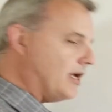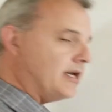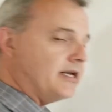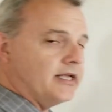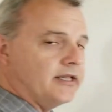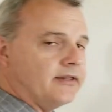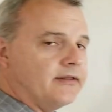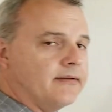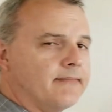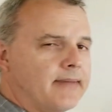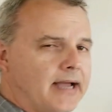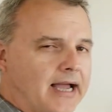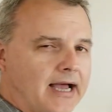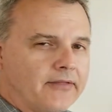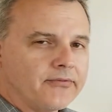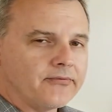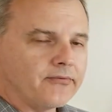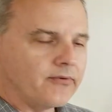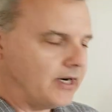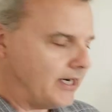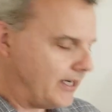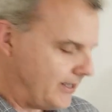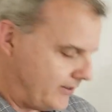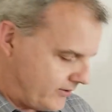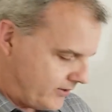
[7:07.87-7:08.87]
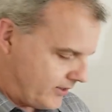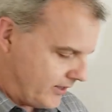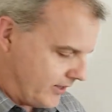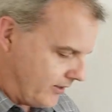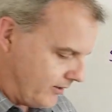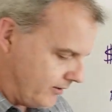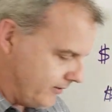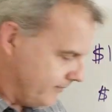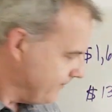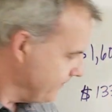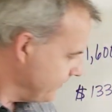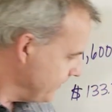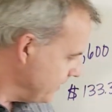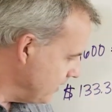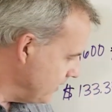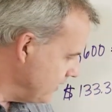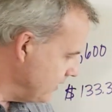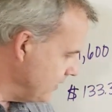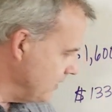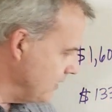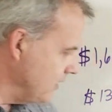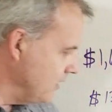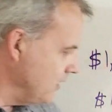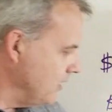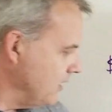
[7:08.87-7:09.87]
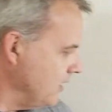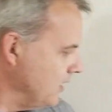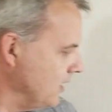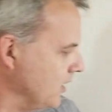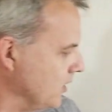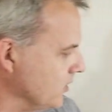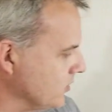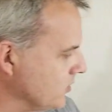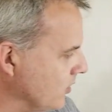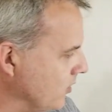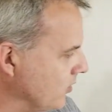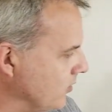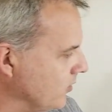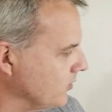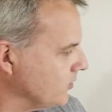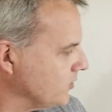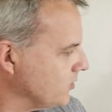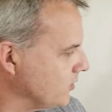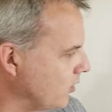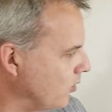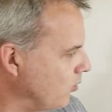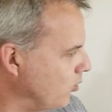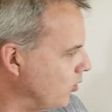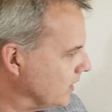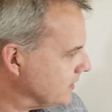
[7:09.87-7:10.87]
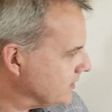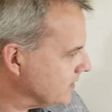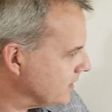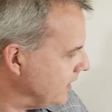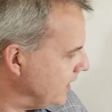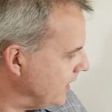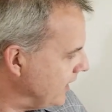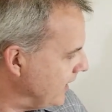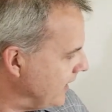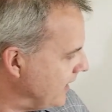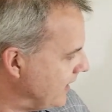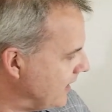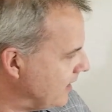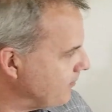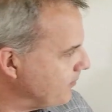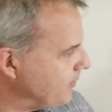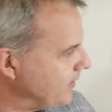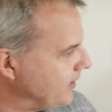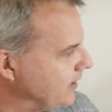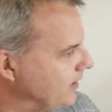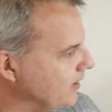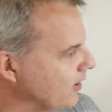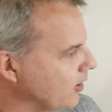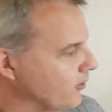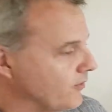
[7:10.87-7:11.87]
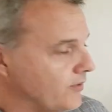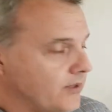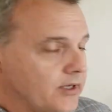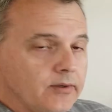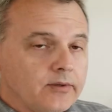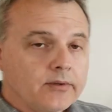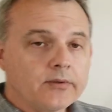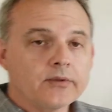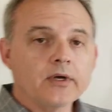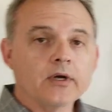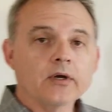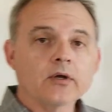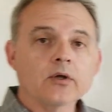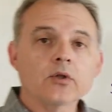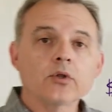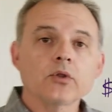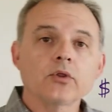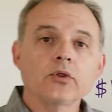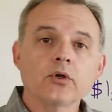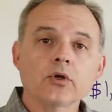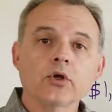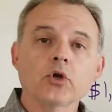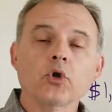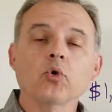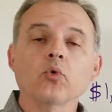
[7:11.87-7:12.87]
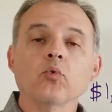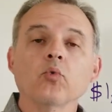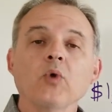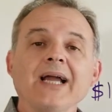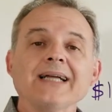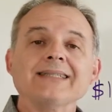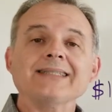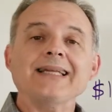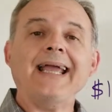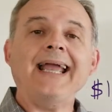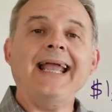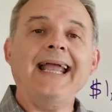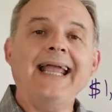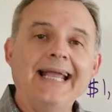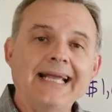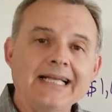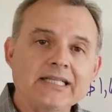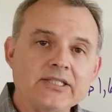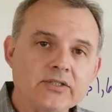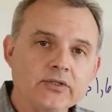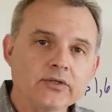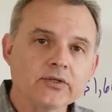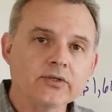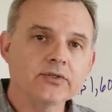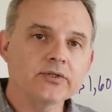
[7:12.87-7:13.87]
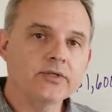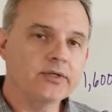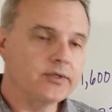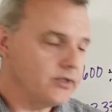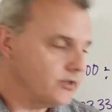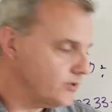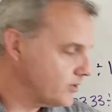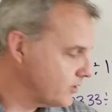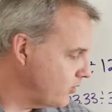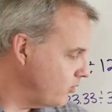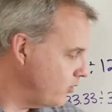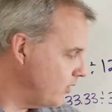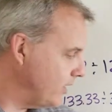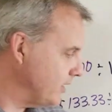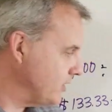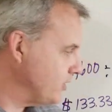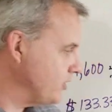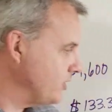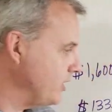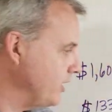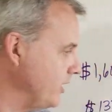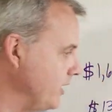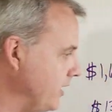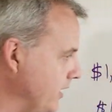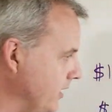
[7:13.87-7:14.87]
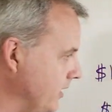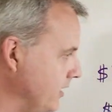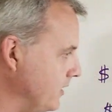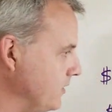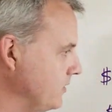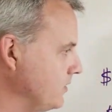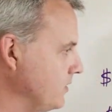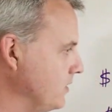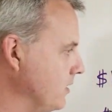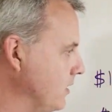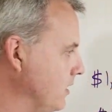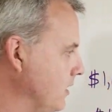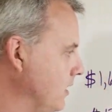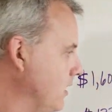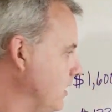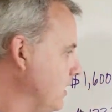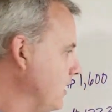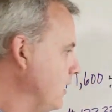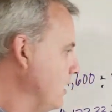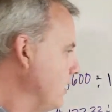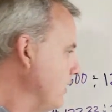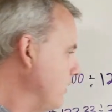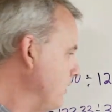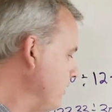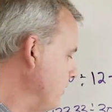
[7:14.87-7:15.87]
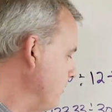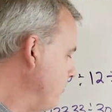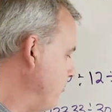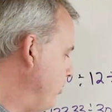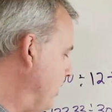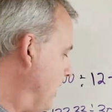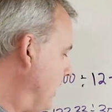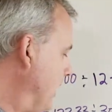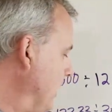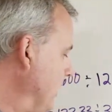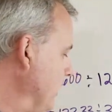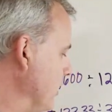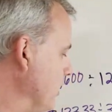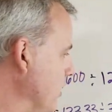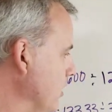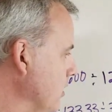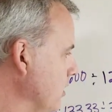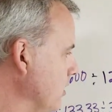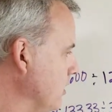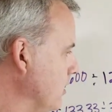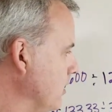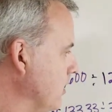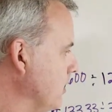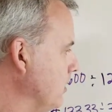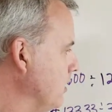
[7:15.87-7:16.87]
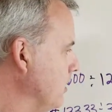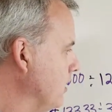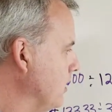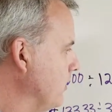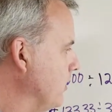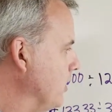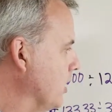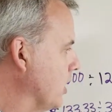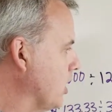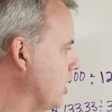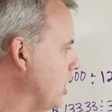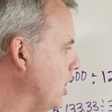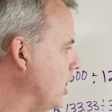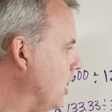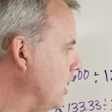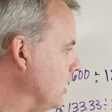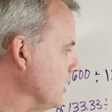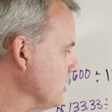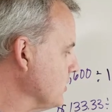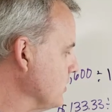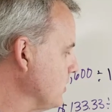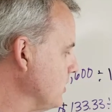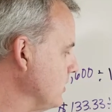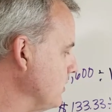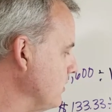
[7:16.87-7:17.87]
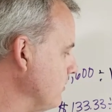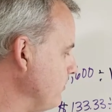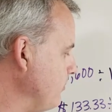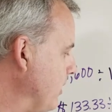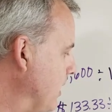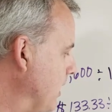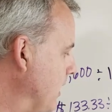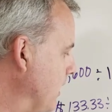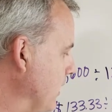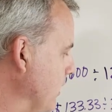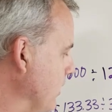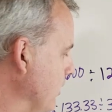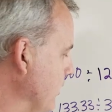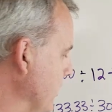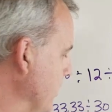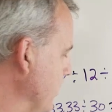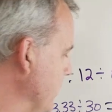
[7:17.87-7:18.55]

I did the math right there. So what's going to happen, or the correct answer to this question is the cost to the buyer